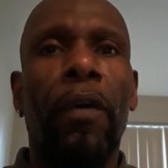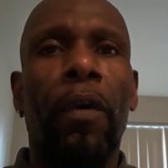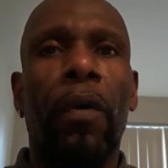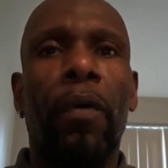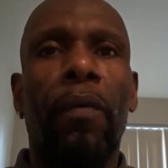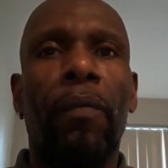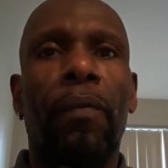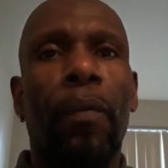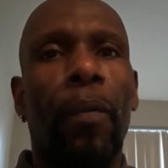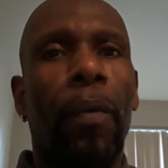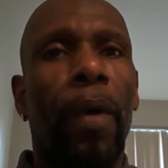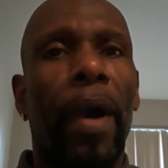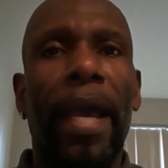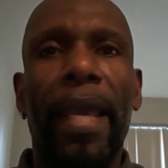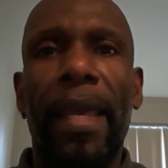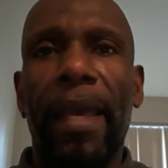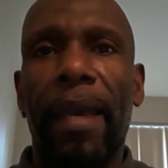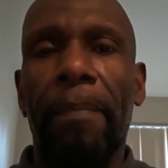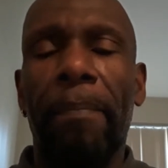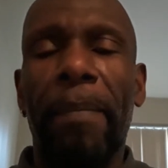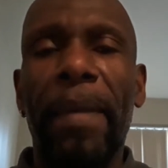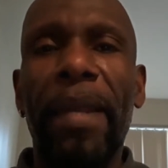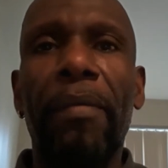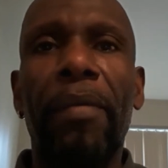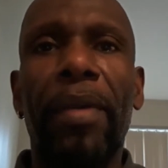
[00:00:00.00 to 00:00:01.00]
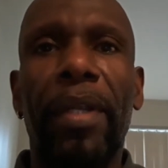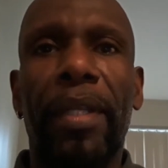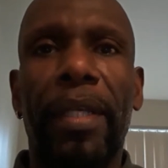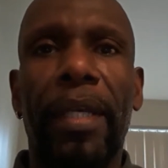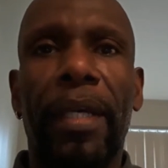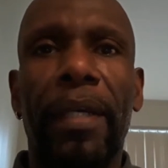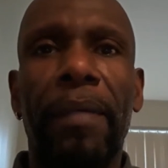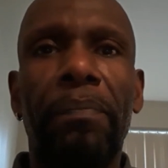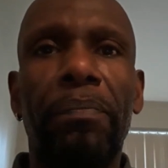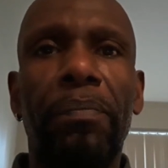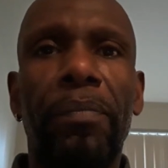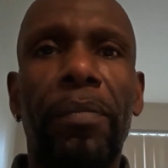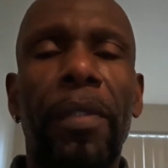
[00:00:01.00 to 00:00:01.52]
of white
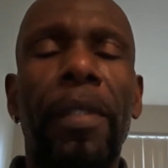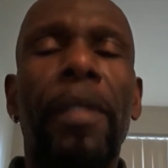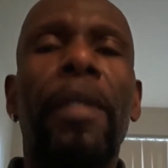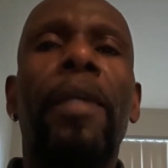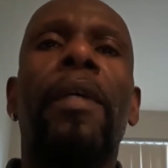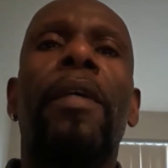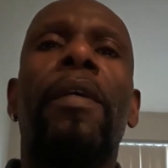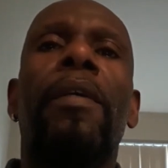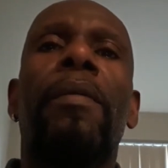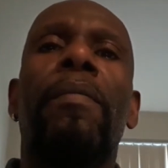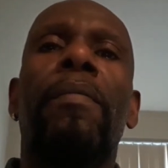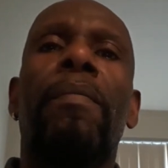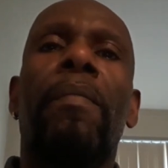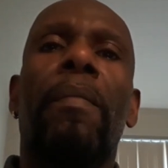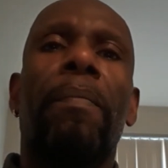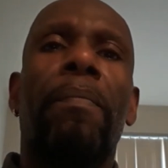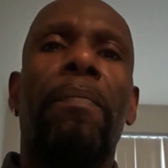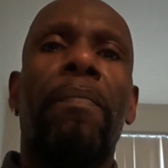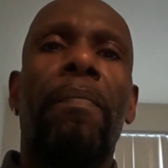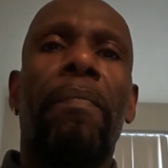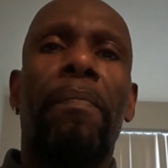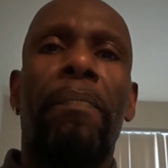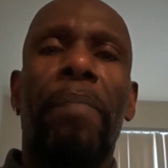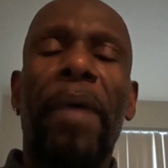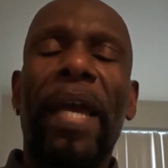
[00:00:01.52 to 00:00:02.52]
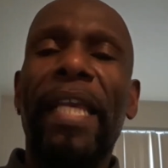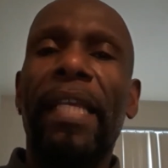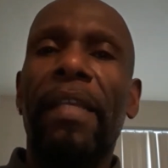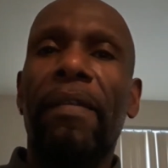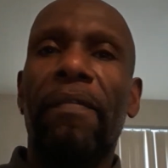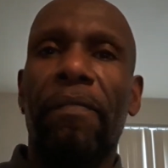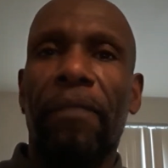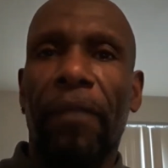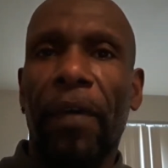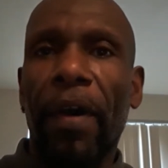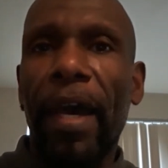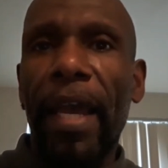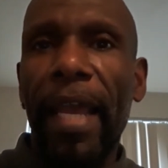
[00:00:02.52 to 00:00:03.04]
America
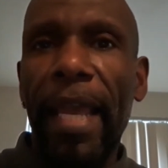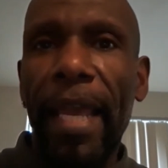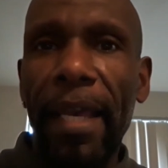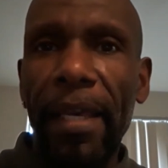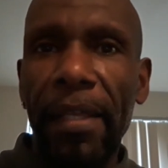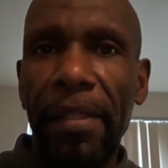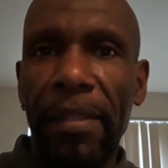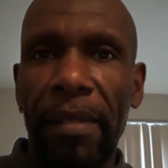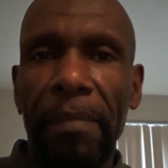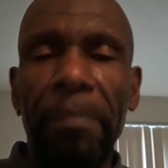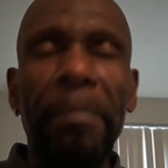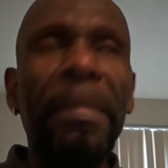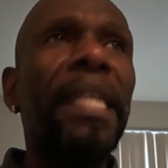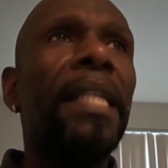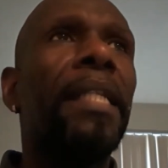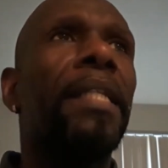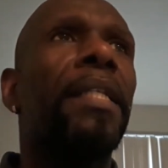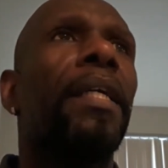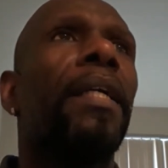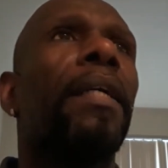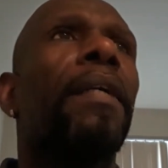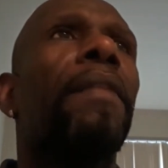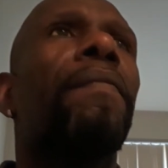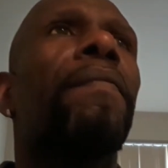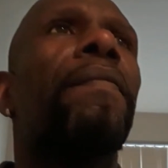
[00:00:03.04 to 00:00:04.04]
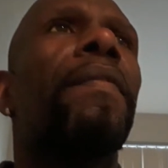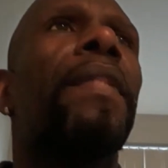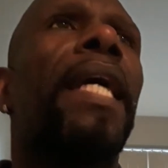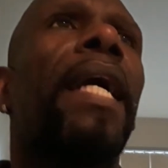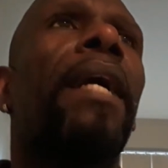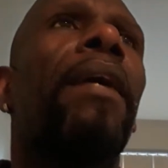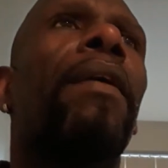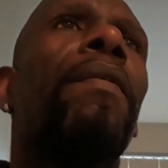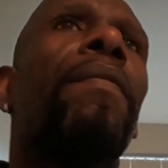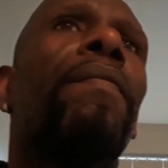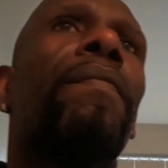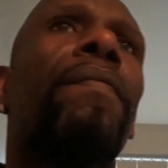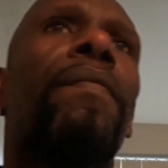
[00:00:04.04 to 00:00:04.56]
via the media.
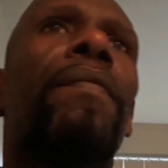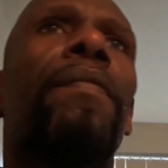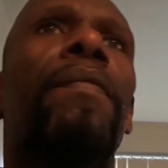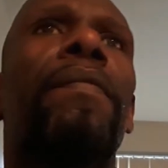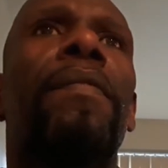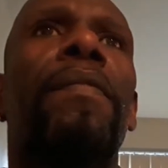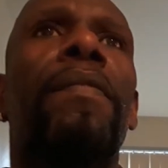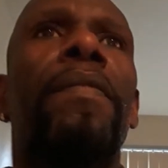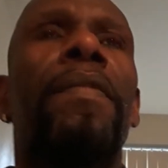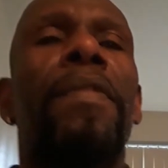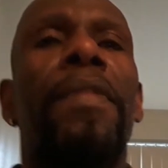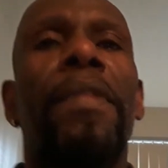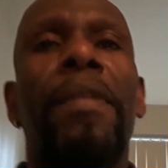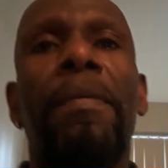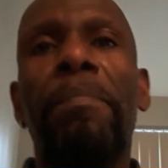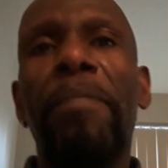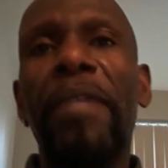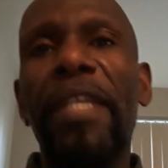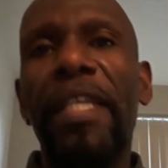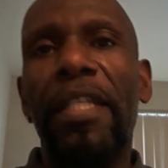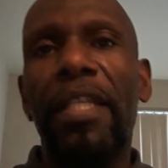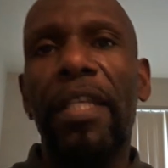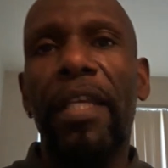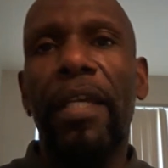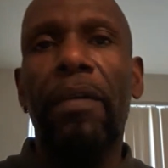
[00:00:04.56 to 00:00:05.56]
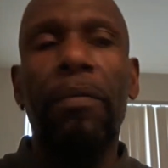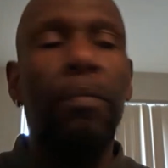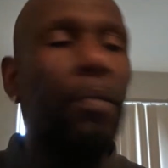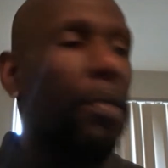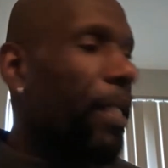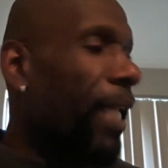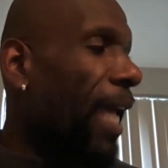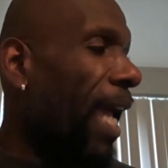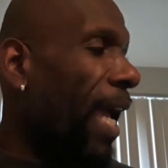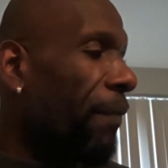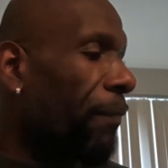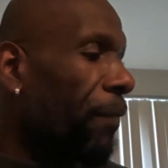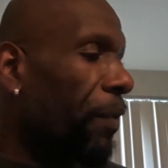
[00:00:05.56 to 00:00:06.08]
Now, the media would
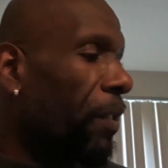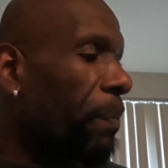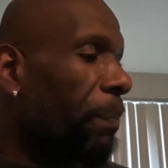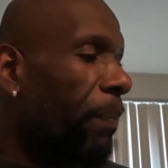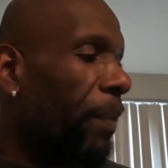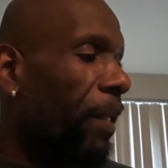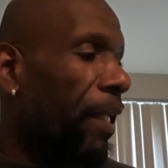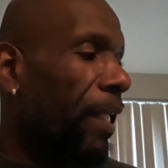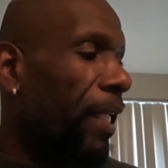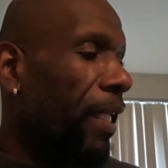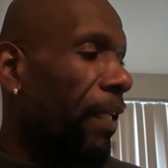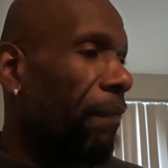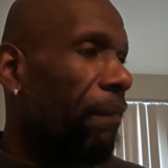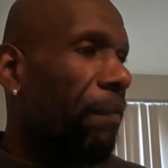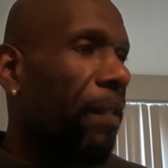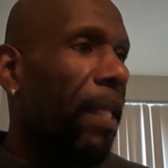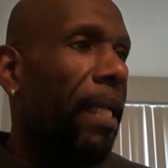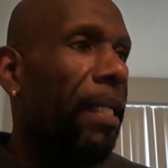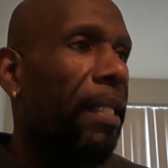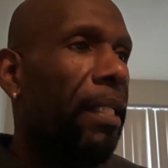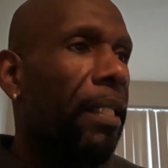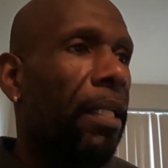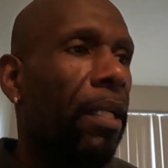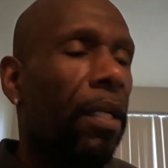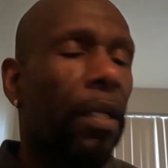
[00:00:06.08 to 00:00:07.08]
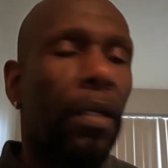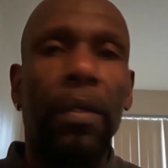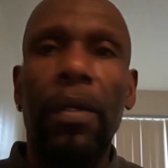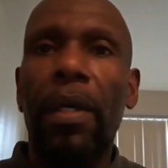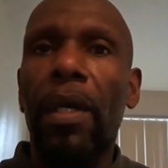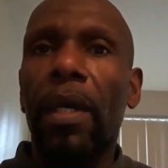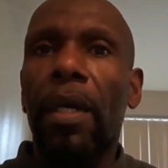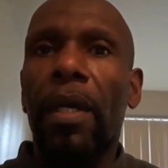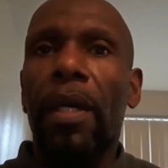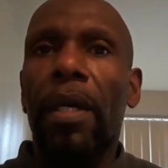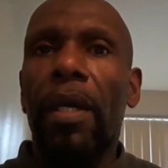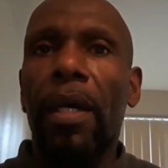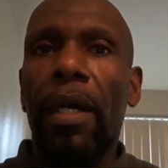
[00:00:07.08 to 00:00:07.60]
have us believe that, you know,
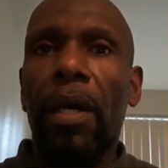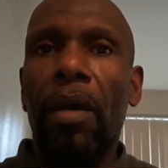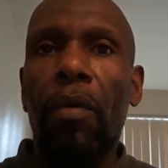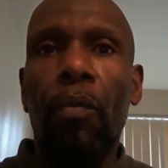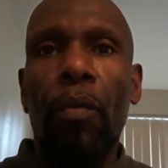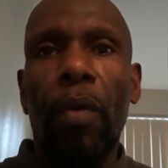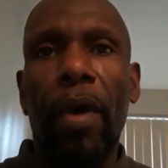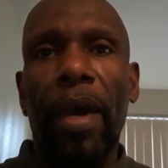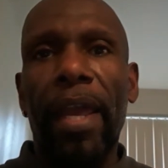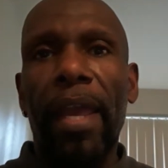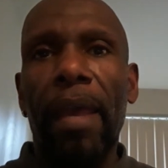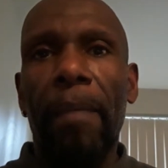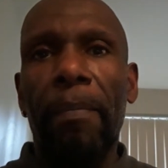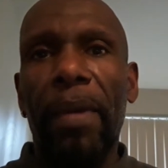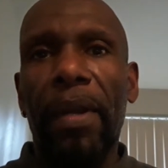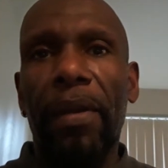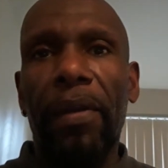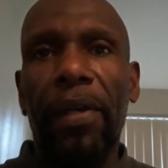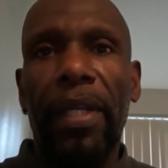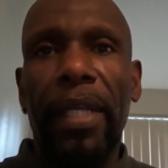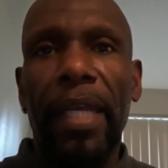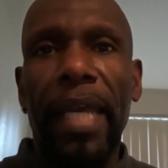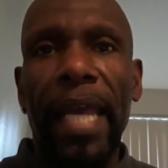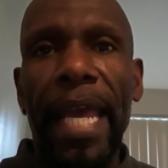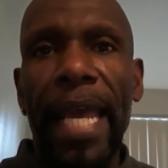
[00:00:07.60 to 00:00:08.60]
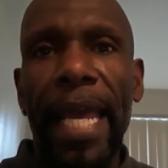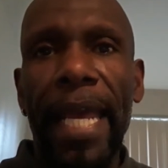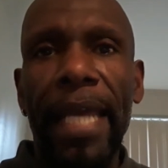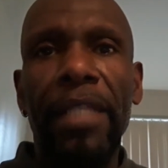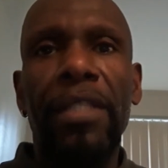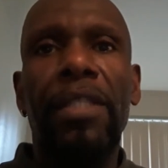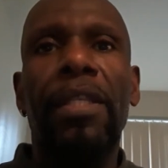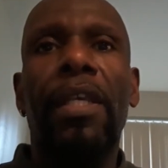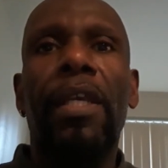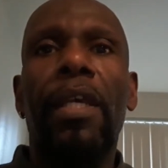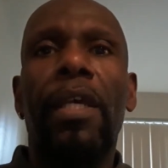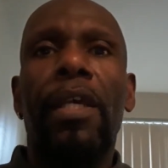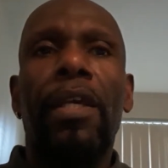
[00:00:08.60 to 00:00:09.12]
a white America
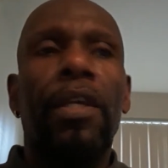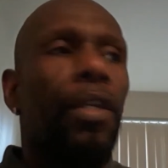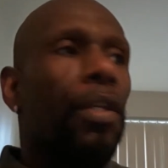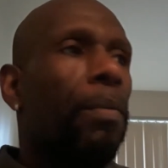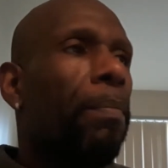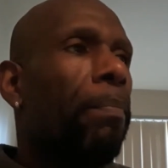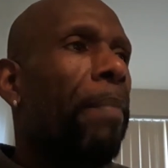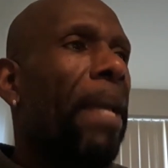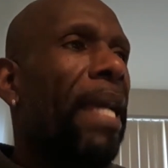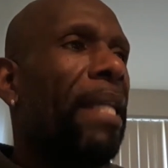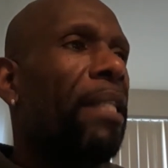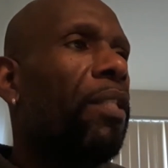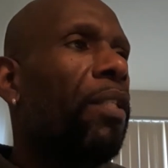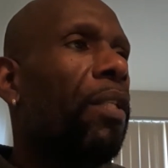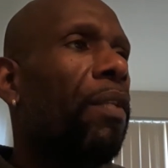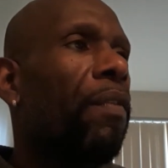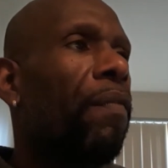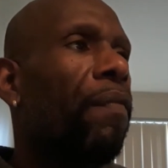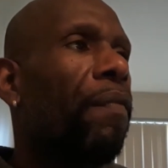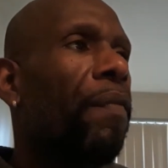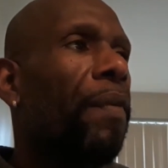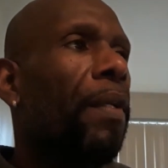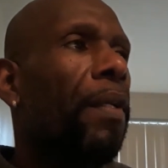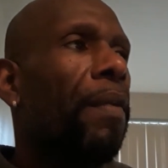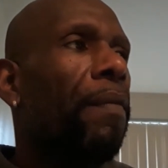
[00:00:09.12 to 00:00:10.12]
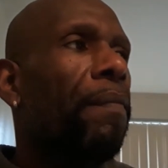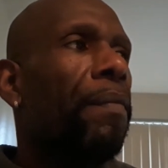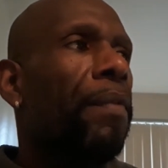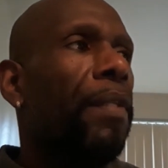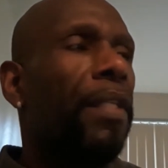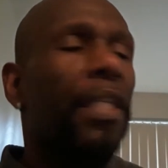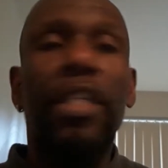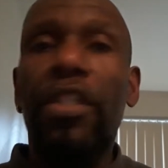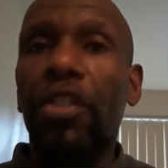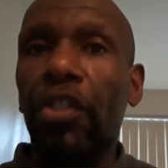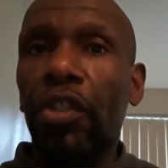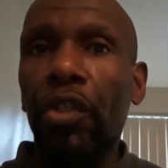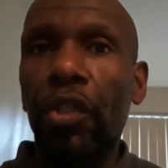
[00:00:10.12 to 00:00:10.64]
has massive
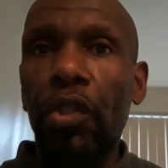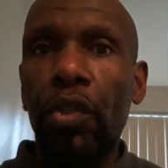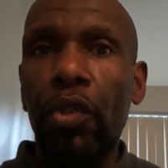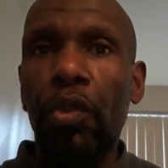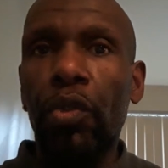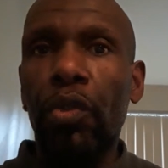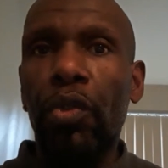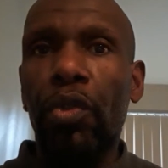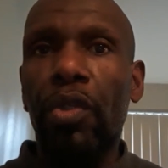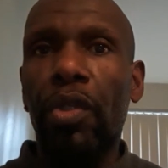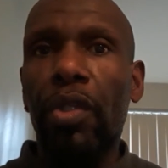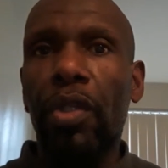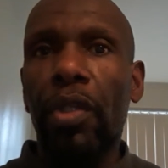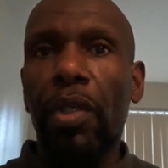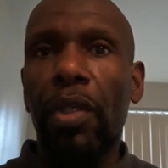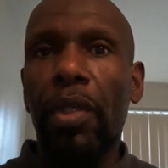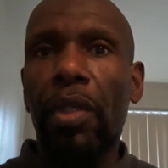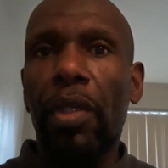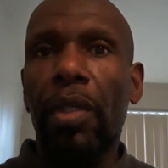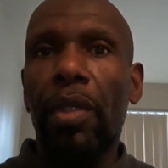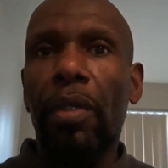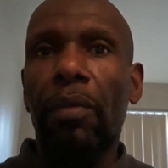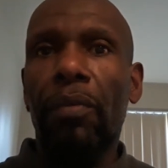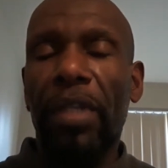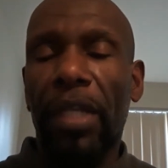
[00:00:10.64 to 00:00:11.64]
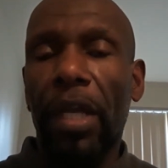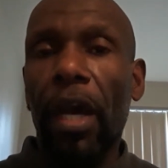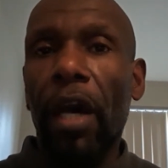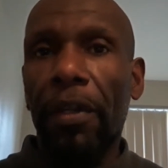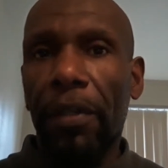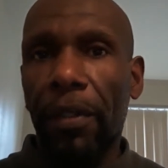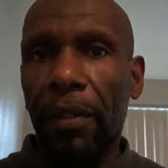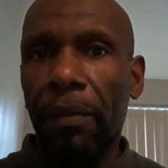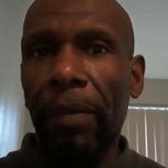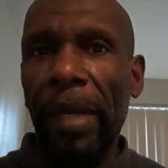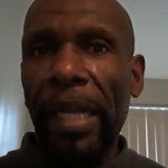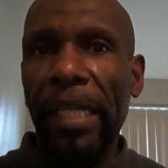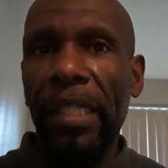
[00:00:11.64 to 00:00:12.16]
issues
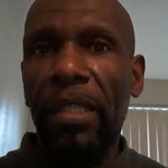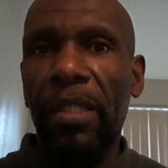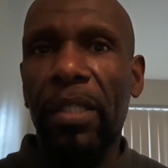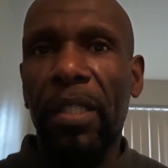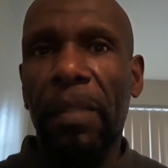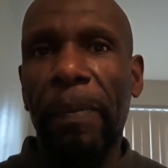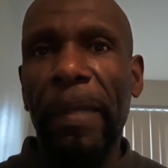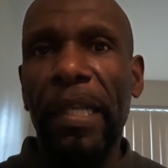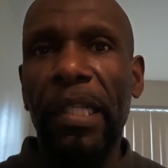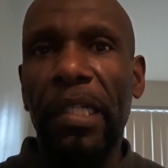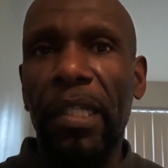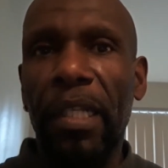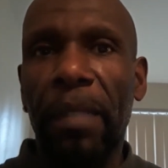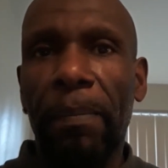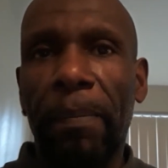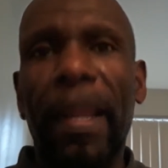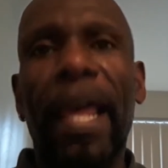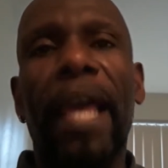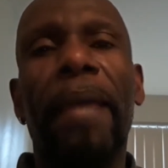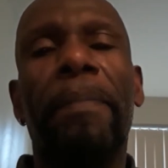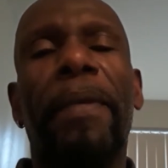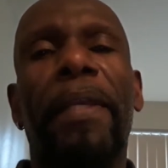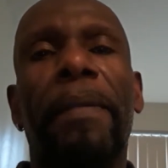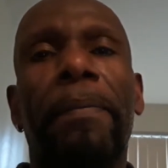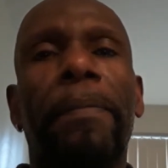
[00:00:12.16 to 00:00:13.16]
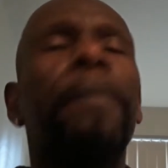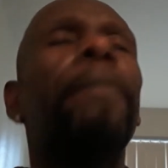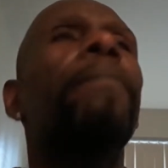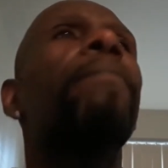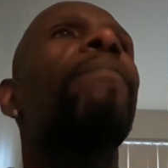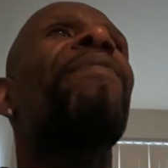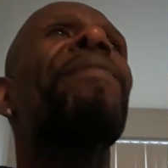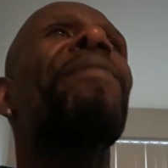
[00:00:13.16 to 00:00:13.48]
regarding race, especially black people.